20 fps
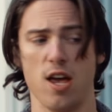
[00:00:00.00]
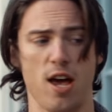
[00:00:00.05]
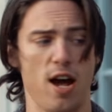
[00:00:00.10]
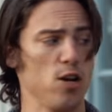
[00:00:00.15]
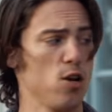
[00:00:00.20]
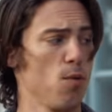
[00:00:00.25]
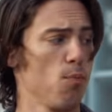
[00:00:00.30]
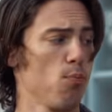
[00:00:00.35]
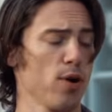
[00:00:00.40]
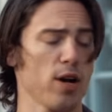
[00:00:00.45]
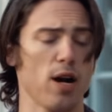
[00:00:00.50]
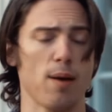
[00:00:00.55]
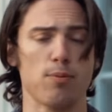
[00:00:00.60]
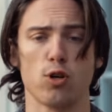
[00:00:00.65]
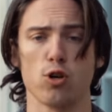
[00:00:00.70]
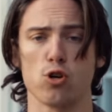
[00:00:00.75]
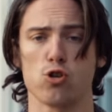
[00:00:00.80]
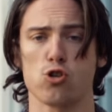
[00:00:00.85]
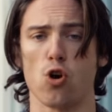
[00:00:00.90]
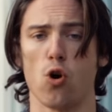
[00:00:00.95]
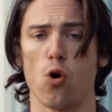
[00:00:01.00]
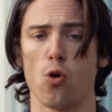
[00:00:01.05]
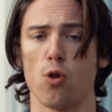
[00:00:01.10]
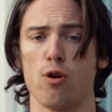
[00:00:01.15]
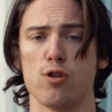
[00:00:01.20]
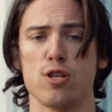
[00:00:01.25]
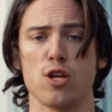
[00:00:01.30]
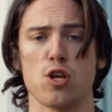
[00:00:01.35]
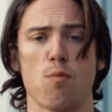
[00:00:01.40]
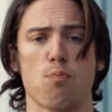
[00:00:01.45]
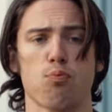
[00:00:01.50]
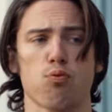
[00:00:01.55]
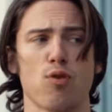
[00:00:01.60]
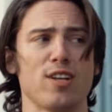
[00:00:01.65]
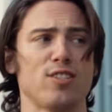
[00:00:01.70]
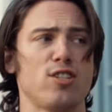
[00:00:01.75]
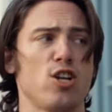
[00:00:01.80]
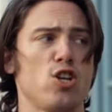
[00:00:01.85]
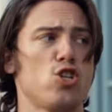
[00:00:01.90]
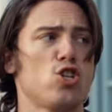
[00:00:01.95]
and you bring it up to your shoulders and you
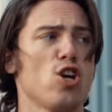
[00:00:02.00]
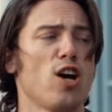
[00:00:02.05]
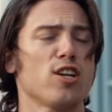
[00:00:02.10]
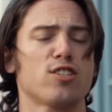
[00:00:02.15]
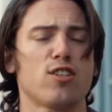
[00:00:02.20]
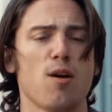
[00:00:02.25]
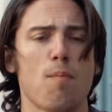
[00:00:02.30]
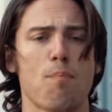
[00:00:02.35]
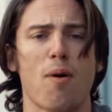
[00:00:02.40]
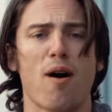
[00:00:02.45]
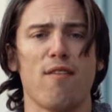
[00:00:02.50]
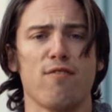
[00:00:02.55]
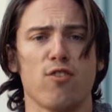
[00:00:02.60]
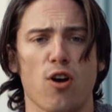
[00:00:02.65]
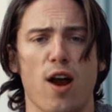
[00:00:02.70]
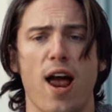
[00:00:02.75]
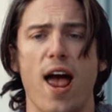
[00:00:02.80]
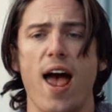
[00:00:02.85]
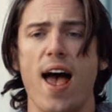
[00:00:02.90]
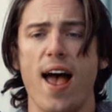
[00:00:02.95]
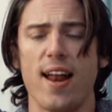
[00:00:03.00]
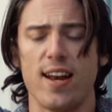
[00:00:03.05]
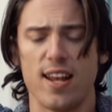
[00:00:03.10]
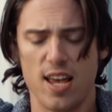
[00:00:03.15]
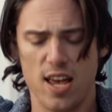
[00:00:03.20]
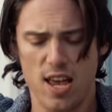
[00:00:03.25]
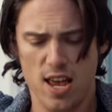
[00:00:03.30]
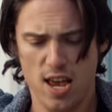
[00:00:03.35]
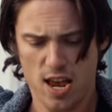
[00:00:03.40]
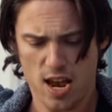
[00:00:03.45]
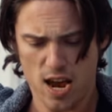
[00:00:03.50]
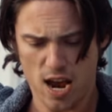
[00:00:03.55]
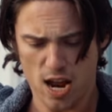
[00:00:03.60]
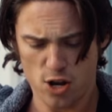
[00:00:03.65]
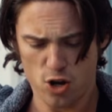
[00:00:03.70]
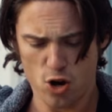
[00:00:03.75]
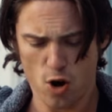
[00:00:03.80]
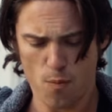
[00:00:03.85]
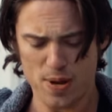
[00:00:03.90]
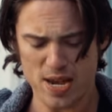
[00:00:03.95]
press it just above your head, and
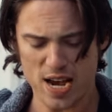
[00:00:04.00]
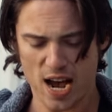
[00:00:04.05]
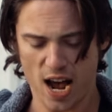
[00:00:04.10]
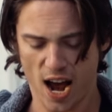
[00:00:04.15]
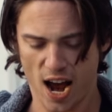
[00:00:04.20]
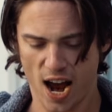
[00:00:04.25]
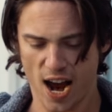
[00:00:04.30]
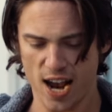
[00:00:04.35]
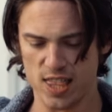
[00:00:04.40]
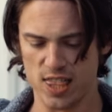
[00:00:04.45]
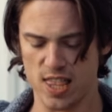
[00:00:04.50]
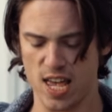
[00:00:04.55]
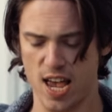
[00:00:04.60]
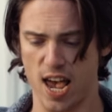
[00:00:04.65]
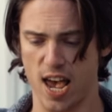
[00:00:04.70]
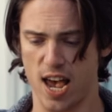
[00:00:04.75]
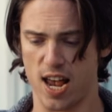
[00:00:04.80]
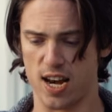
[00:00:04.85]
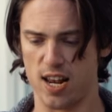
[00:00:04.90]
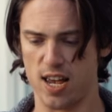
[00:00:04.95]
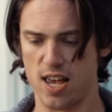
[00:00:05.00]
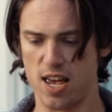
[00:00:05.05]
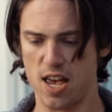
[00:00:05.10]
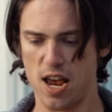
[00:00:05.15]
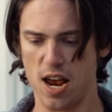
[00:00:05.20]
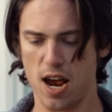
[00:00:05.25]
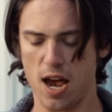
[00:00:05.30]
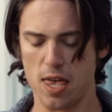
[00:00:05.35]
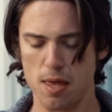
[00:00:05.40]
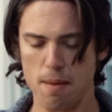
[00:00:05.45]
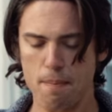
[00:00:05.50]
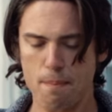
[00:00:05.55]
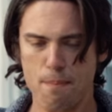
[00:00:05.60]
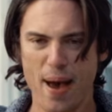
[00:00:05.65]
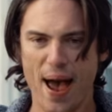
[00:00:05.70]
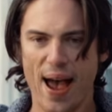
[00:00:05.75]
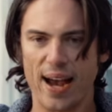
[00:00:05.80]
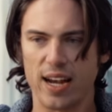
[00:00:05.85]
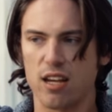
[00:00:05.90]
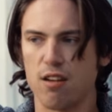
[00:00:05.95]
you go behind the head and then
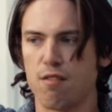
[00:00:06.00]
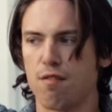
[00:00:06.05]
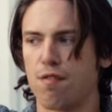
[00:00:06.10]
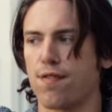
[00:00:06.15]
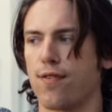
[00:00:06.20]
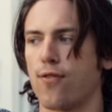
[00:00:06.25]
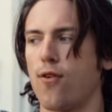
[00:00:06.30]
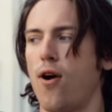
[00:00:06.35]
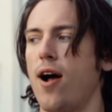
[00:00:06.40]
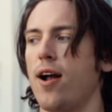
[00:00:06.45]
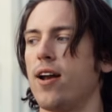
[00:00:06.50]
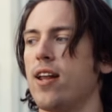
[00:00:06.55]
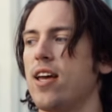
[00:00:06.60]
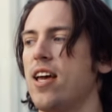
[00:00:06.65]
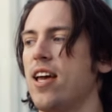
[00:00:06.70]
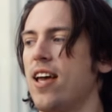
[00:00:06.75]
back in front.